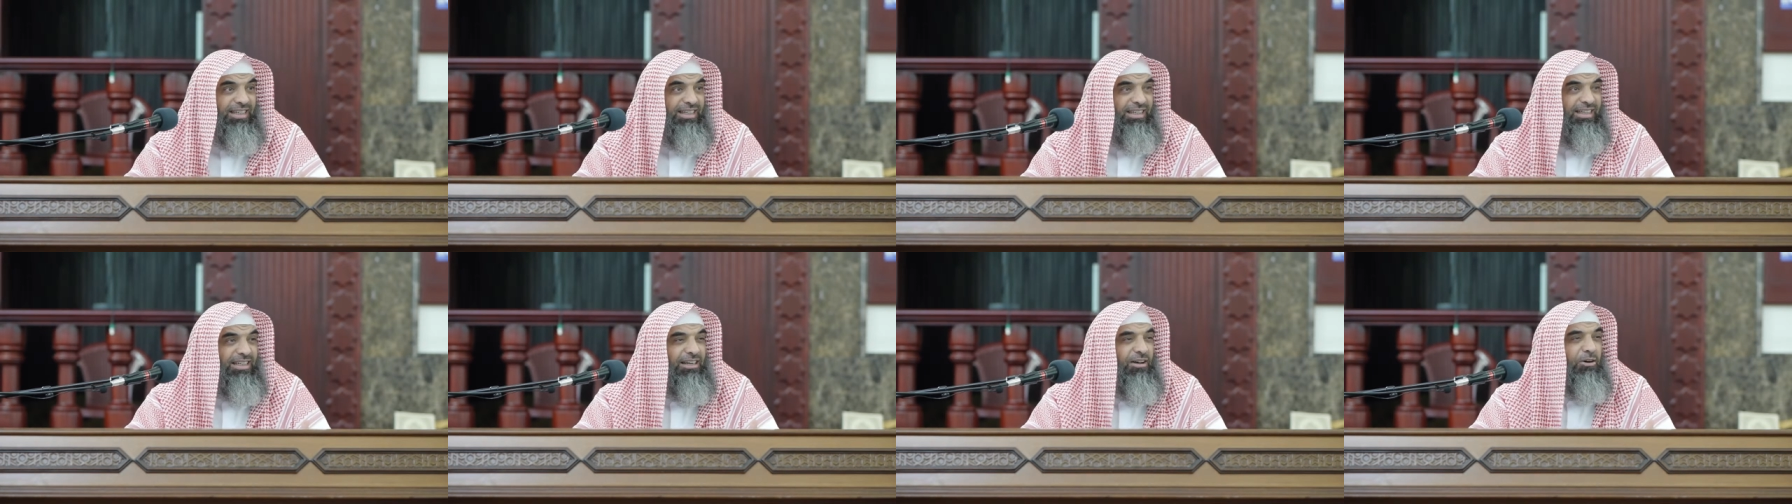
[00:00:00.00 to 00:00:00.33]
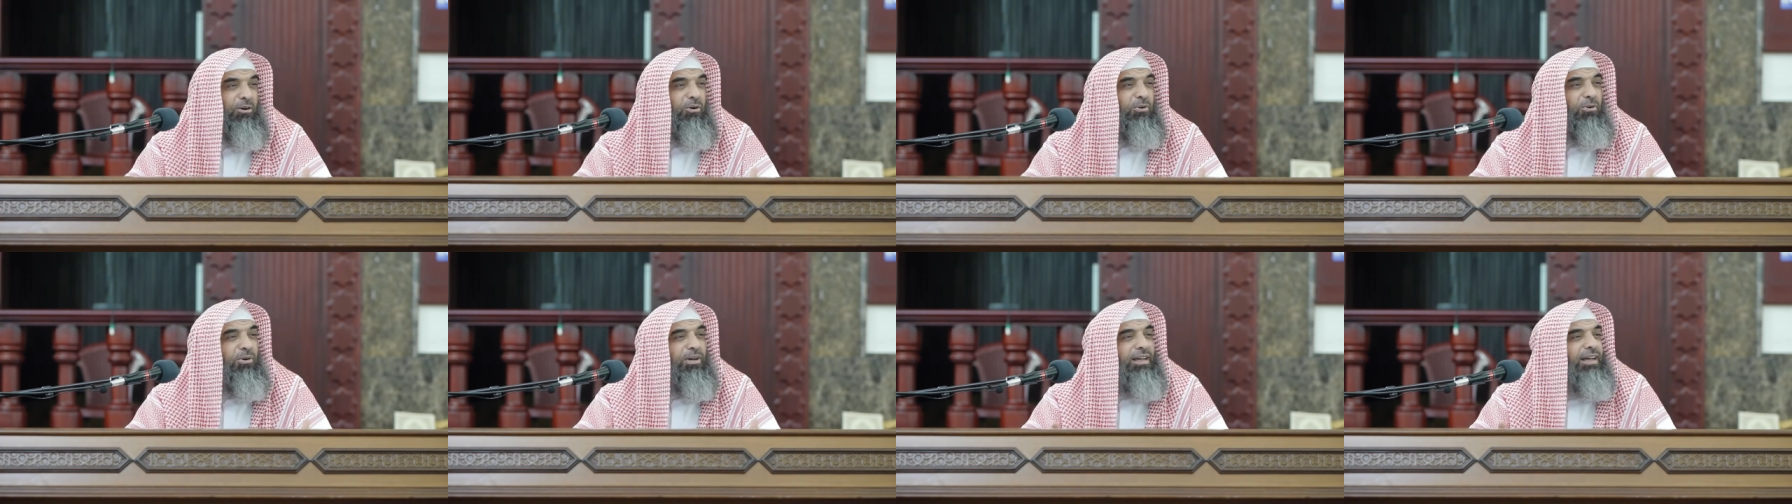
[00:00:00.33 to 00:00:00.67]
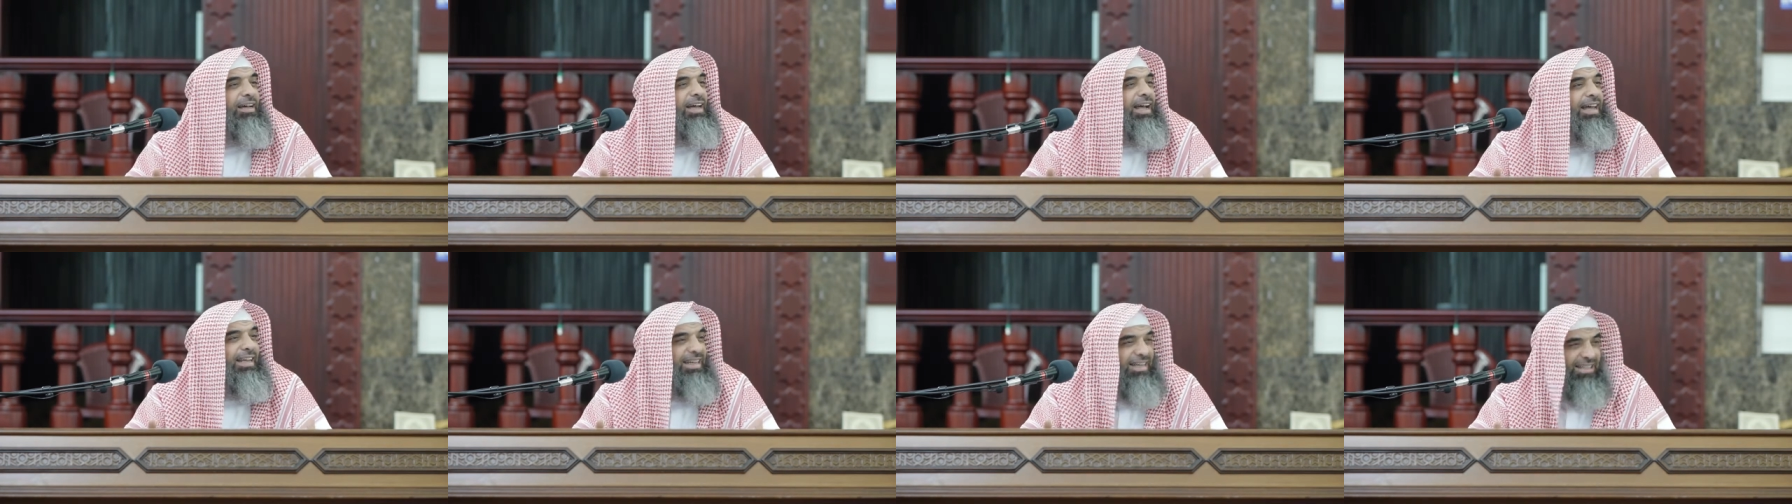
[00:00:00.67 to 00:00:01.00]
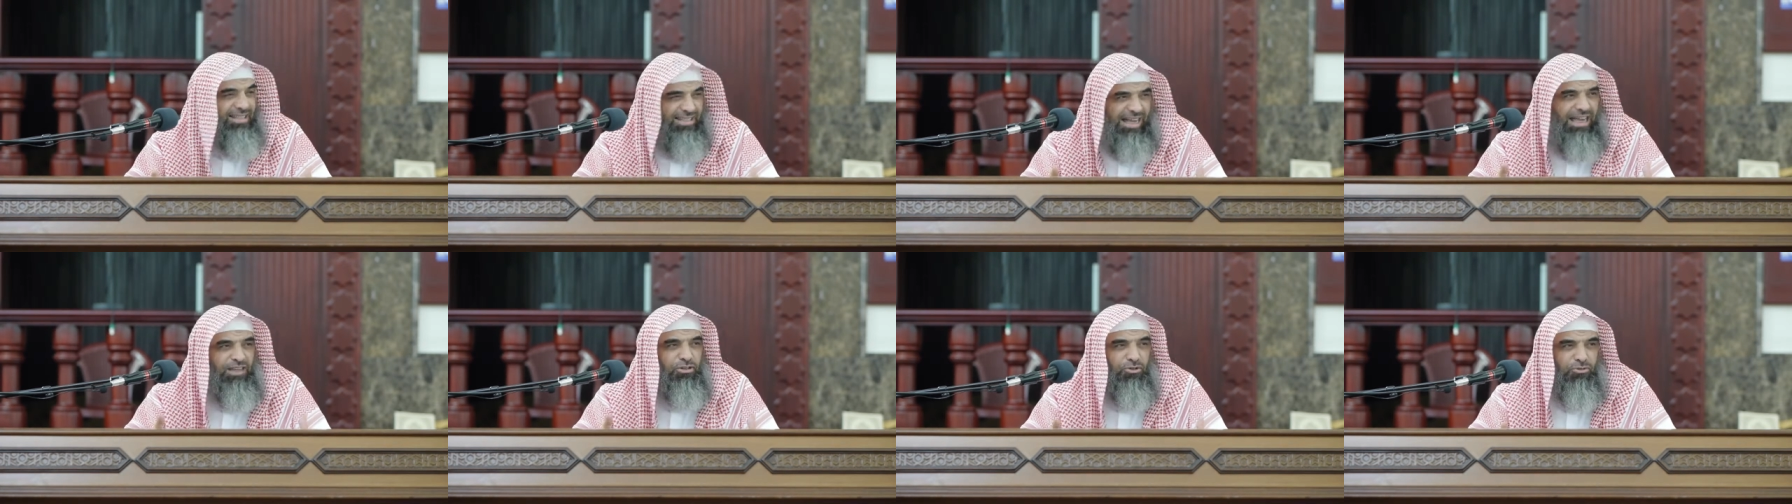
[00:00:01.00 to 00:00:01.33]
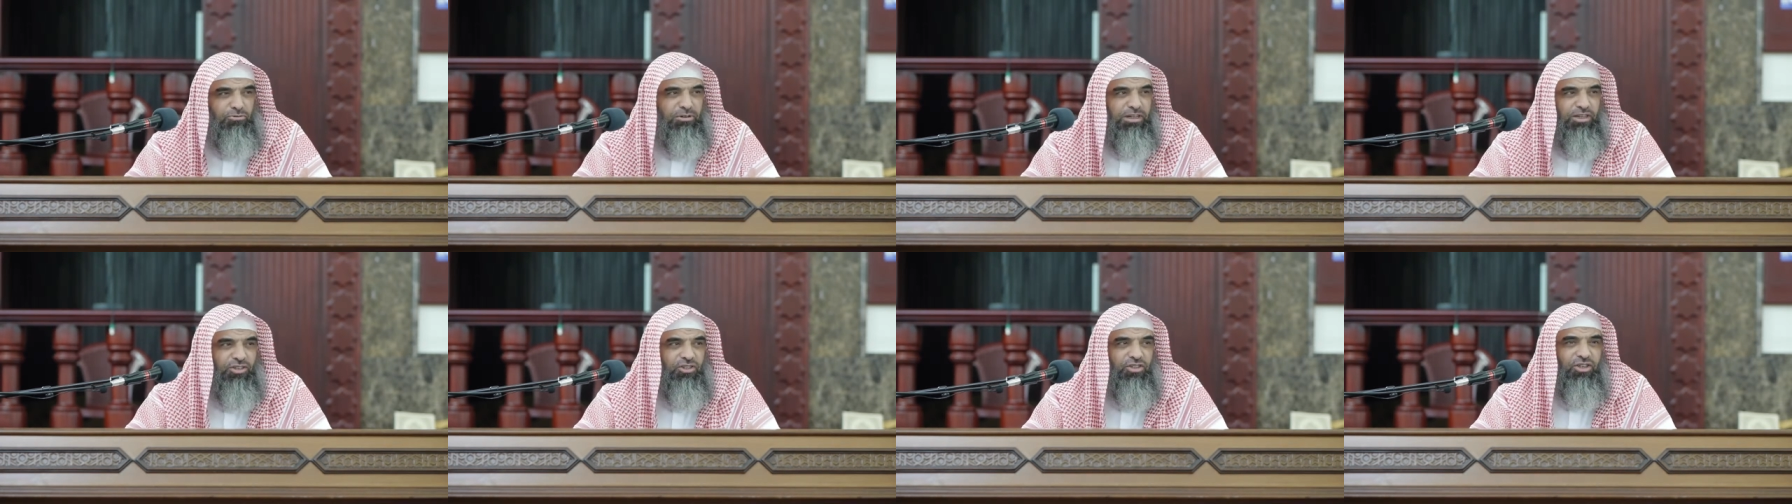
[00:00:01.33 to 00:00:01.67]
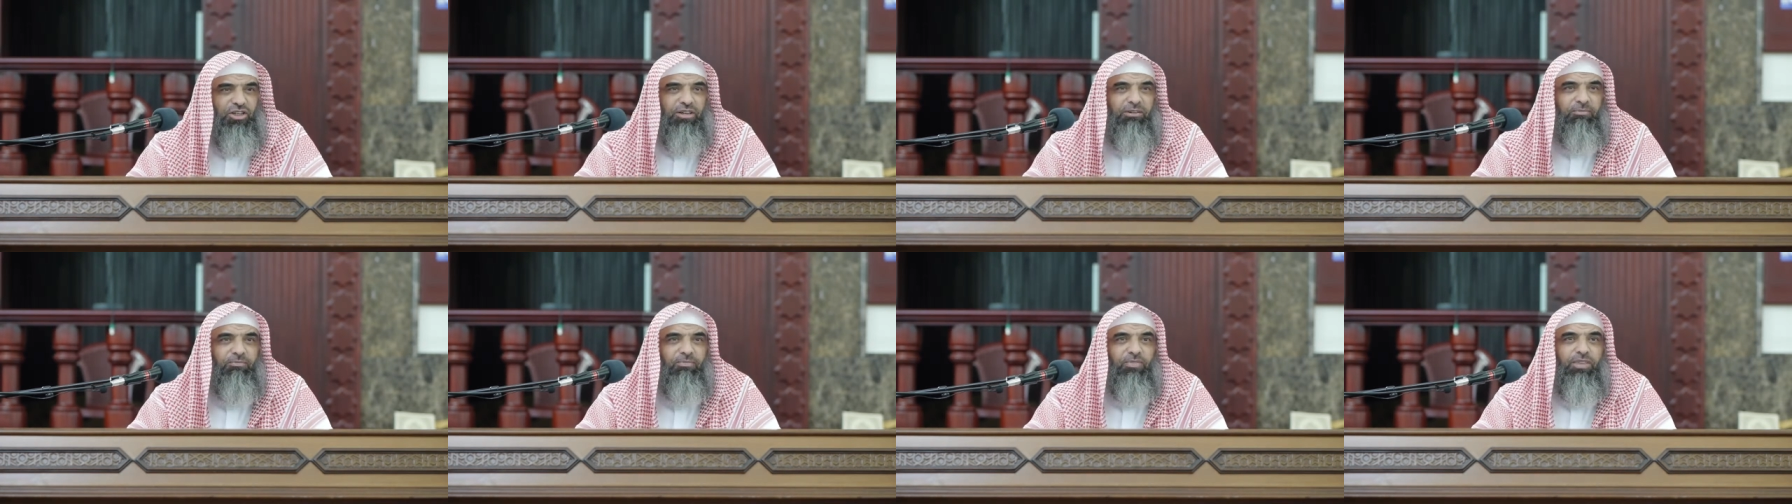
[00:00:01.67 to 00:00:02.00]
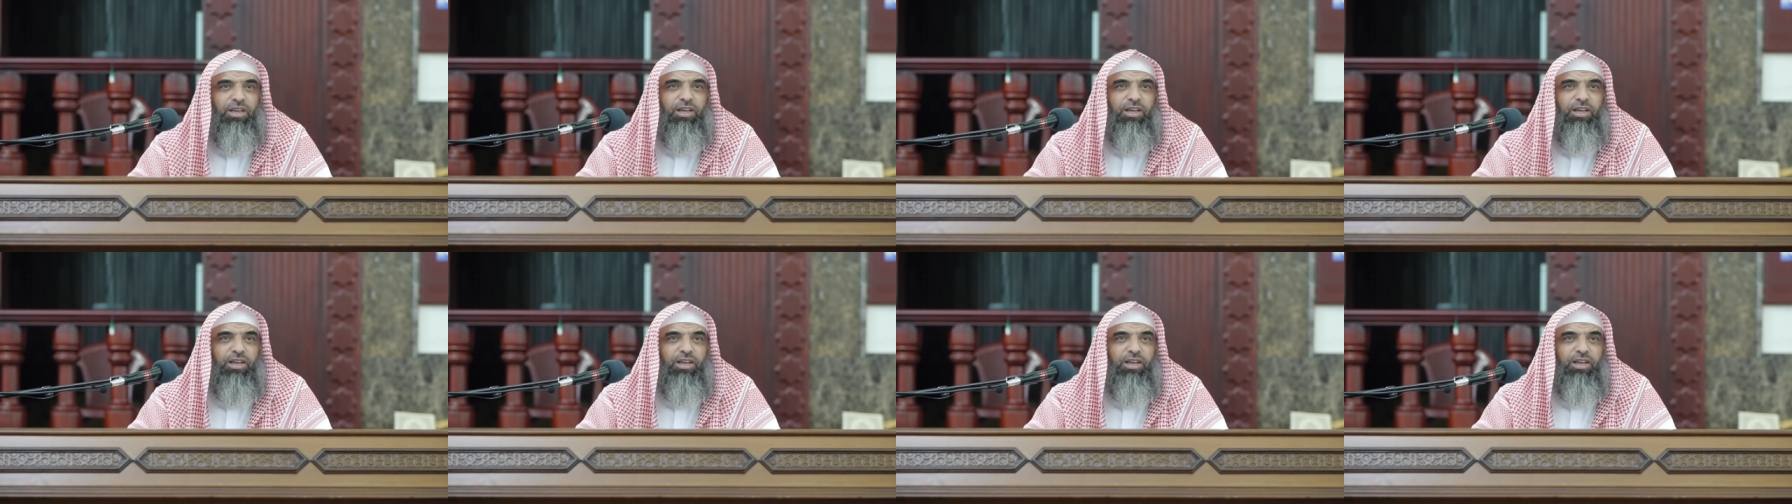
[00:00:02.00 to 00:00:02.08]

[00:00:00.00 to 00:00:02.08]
you know, an exaggeration.